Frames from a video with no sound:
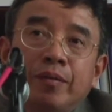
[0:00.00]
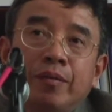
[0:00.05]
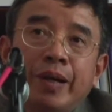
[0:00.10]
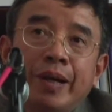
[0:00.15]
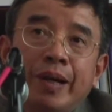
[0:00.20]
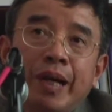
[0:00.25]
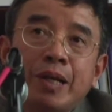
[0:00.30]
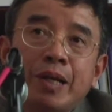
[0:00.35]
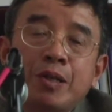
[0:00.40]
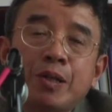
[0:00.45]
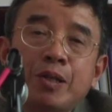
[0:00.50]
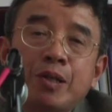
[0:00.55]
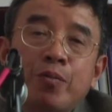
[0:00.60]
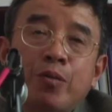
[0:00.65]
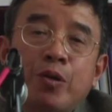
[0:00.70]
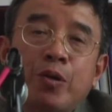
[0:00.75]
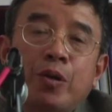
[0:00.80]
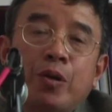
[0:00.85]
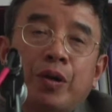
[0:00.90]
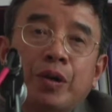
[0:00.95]
financial
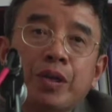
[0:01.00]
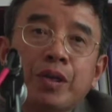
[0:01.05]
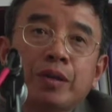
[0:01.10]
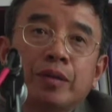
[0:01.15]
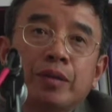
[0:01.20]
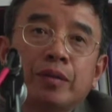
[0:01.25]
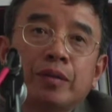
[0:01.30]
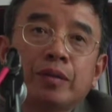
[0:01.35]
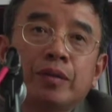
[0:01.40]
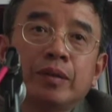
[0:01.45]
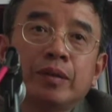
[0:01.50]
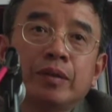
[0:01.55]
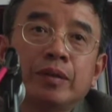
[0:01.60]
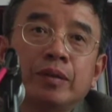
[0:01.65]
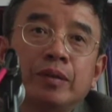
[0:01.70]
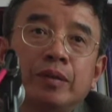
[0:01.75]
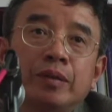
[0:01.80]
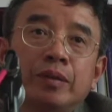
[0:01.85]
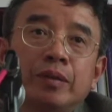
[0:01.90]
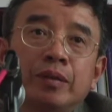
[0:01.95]
support.
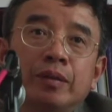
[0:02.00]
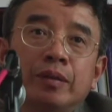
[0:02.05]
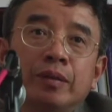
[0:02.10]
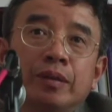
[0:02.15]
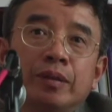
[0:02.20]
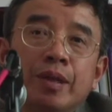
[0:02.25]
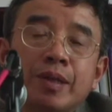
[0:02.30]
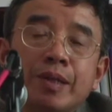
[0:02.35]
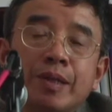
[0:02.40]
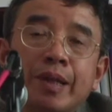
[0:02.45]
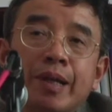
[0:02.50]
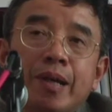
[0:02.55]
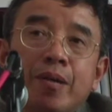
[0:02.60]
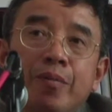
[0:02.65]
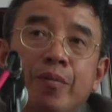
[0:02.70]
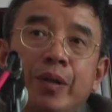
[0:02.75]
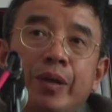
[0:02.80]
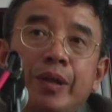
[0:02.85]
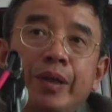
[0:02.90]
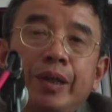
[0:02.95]
Does the
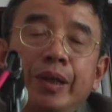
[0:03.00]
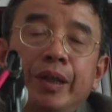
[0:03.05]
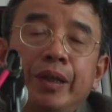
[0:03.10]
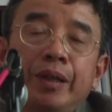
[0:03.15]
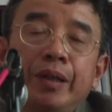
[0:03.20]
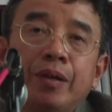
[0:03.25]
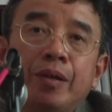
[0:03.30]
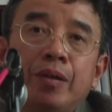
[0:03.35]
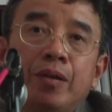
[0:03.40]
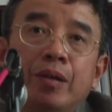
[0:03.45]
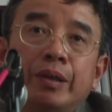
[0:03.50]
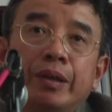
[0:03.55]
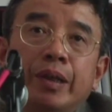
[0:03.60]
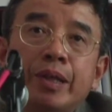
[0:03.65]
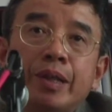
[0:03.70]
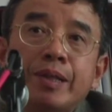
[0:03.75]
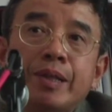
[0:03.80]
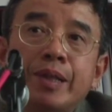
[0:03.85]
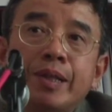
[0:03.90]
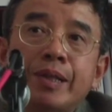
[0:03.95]
community or
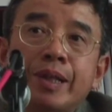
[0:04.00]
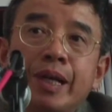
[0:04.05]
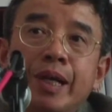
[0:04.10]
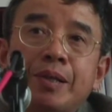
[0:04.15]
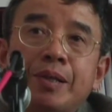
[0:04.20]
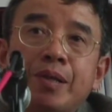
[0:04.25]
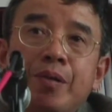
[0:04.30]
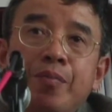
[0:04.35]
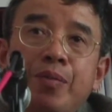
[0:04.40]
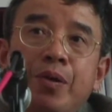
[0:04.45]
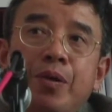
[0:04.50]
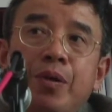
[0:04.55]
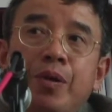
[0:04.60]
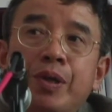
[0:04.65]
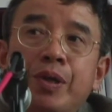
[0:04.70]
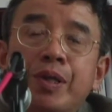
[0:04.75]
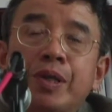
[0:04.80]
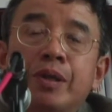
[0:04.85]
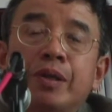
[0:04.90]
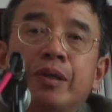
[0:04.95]
does the state
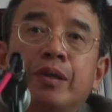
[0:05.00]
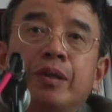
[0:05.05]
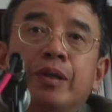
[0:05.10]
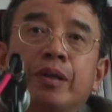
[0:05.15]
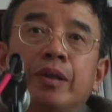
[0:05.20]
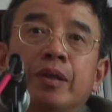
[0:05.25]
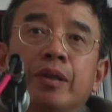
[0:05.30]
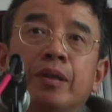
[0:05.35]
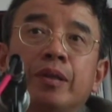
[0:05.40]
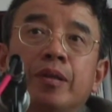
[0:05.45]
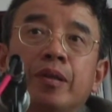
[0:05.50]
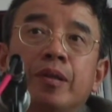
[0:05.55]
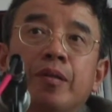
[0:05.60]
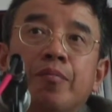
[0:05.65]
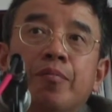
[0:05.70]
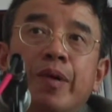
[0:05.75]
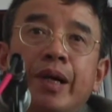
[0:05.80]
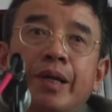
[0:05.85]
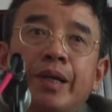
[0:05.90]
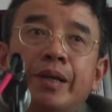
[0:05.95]
support
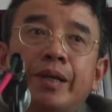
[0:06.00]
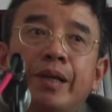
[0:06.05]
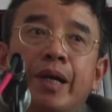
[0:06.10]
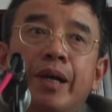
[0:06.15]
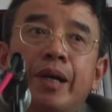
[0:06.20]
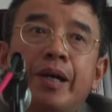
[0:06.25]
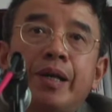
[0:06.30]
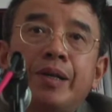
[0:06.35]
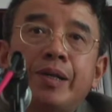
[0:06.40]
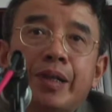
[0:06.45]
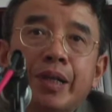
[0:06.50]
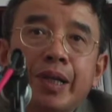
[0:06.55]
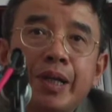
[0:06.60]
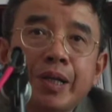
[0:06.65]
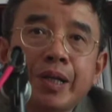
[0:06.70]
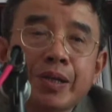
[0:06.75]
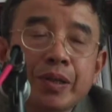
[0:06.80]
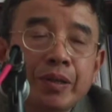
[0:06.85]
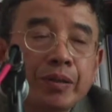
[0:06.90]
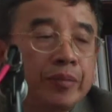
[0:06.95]
mother tongue
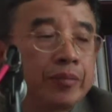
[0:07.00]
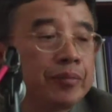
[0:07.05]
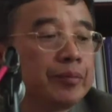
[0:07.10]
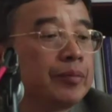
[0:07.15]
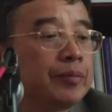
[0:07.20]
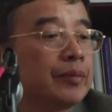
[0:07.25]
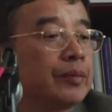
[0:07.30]
education?